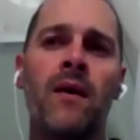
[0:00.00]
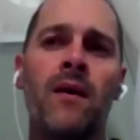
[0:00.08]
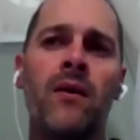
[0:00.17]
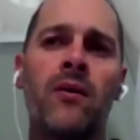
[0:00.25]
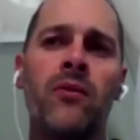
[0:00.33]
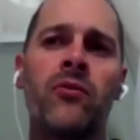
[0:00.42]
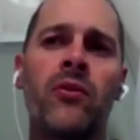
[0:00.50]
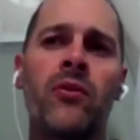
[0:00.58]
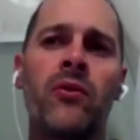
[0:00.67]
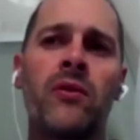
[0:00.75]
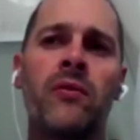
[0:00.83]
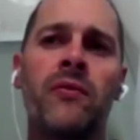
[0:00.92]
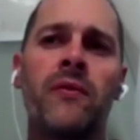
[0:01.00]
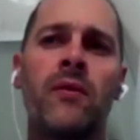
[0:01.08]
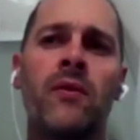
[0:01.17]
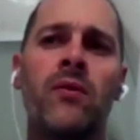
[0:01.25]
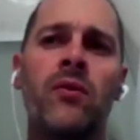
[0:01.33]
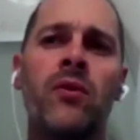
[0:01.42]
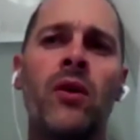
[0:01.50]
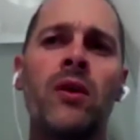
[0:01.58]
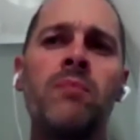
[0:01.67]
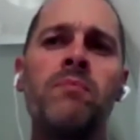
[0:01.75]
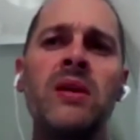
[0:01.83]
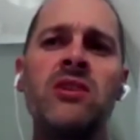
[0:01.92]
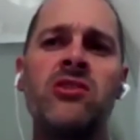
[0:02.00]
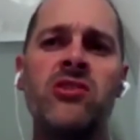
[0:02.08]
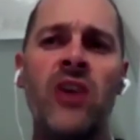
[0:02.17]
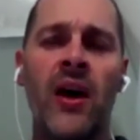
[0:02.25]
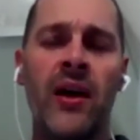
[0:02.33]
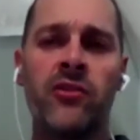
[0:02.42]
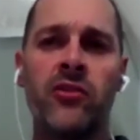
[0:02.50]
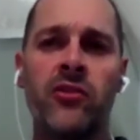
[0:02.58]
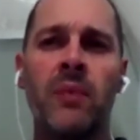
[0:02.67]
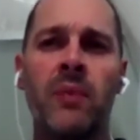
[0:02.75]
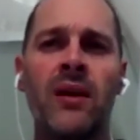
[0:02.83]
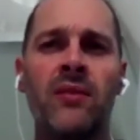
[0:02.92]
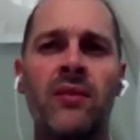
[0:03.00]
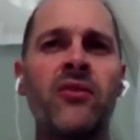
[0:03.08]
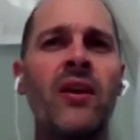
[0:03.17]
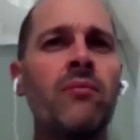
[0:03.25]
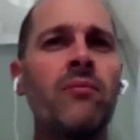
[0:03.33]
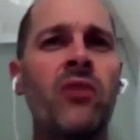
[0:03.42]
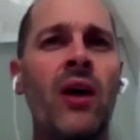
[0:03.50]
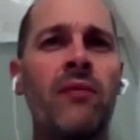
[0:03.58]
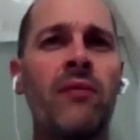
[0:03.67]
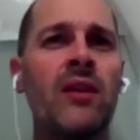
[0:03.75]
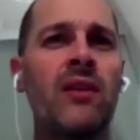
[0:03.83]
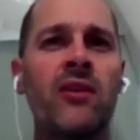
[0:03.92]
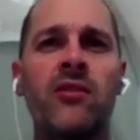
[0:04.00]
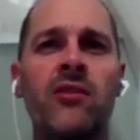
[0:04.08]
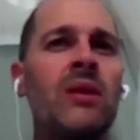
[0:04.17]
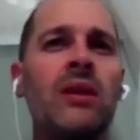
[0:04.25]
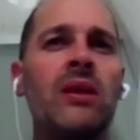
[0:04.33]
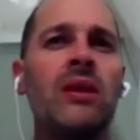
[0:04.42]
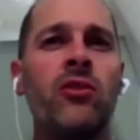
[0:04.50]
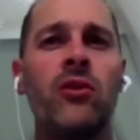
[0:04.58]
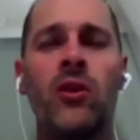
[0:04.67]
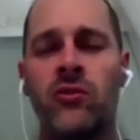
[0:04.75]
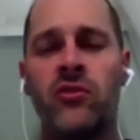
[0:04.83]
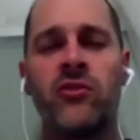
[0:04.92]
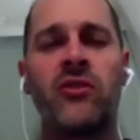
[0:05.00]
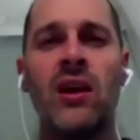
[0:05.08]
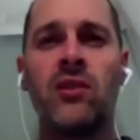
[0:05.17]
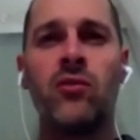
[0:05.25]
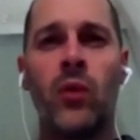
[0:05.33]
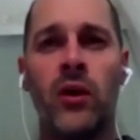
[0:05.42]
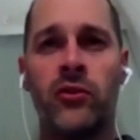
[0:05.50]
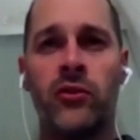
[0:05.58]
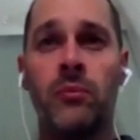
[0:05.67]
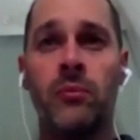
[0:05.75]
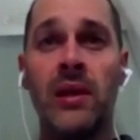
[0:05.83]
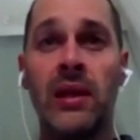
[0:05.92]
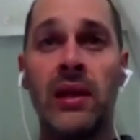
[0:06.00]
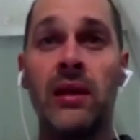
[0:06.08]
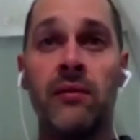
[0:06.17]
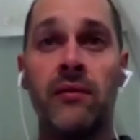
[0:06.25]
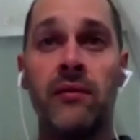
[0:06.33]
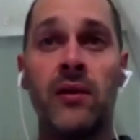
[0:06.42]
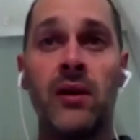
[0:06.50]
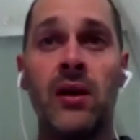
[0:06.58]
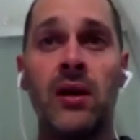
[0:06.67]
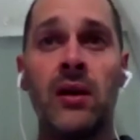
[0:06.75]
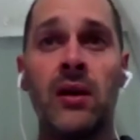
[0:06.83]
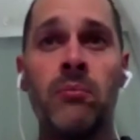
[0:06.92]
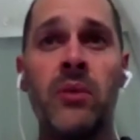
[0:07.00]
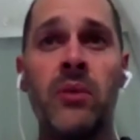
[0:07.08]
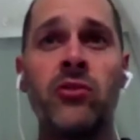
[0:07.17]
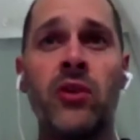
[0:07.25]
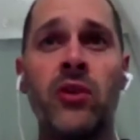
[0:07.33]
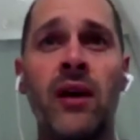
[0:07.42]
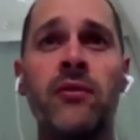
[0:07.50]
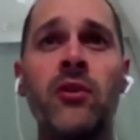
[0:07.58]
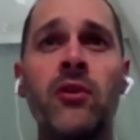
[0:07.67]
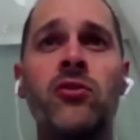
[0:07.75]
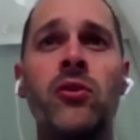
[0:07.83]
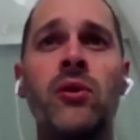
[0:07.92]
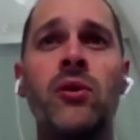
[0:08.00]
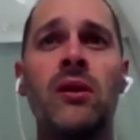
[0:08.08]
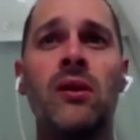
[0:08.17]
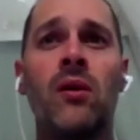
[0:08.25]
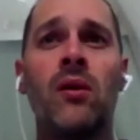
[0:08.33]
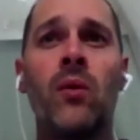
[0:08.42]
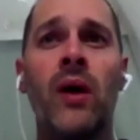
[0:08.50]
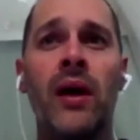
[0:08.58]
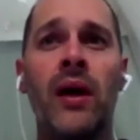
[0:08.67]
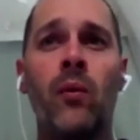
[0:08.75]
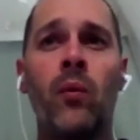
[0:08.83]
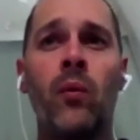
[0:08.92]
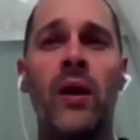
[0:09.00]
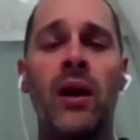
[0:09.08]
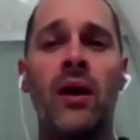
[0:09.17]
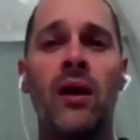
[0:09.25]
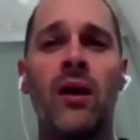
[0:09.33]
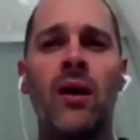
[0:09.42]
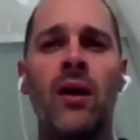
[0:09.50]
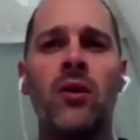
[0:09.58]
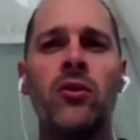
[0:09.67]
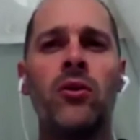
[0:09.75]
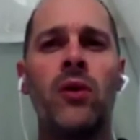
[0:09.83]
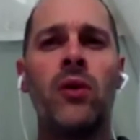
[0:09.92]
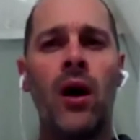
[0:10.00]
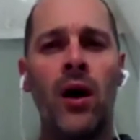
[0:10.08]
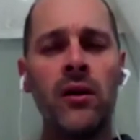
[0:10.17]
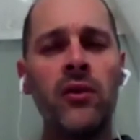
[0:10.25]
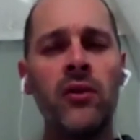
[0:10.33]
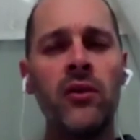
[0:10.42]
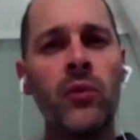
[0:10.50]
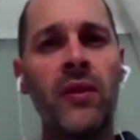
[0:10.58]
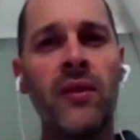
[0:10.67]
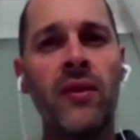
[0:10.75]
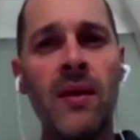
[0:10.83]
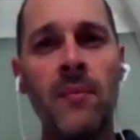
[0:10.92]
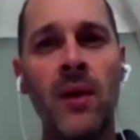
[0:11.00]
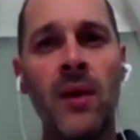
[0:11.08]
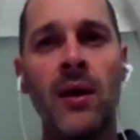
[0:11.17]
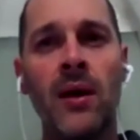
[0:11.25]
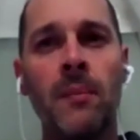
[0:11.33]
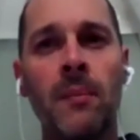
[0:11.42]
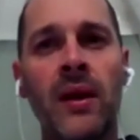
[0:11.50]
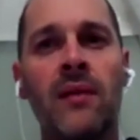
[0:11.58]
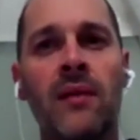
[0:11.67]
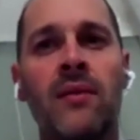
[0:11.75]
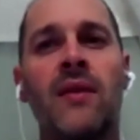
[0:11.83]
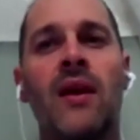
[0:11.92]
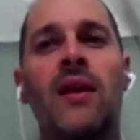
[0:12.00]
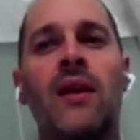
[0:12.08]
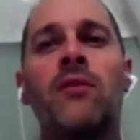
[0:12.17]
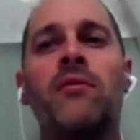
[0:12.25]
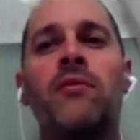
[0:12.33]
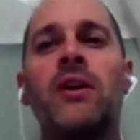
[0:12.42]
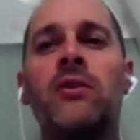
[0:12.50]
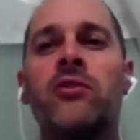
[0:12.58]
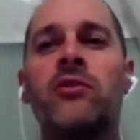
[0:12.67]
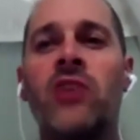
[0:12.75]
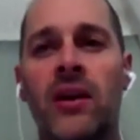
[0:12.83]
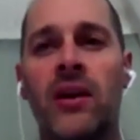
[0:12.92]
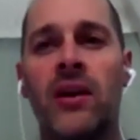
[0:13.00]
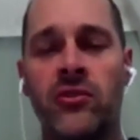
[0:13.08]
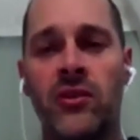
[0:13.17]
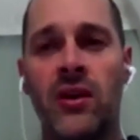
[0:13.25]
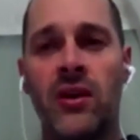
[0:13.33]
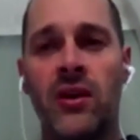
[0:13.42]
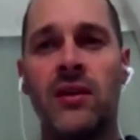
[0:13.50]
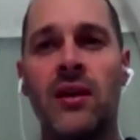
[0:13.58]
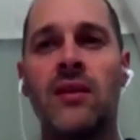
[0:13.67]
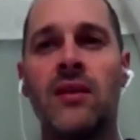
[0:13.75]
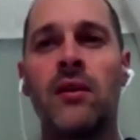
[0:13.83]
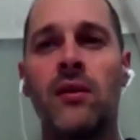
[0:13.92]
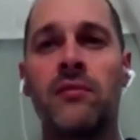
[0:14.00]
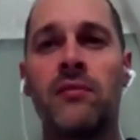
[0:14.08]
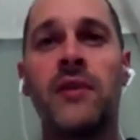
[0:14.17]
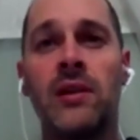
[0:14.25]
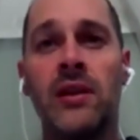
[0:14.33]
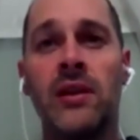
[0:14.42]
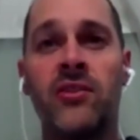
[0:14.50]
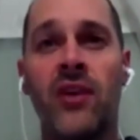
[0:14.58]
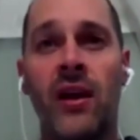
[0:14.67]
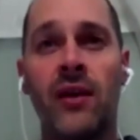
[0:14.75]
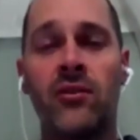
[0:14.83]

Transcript: sort of not be judged, but at the same time, that doesn't mean that you don't state what you believe. But you have to do it in a way where you are honest with them, but they don't feel judged and that they don't feel attacked.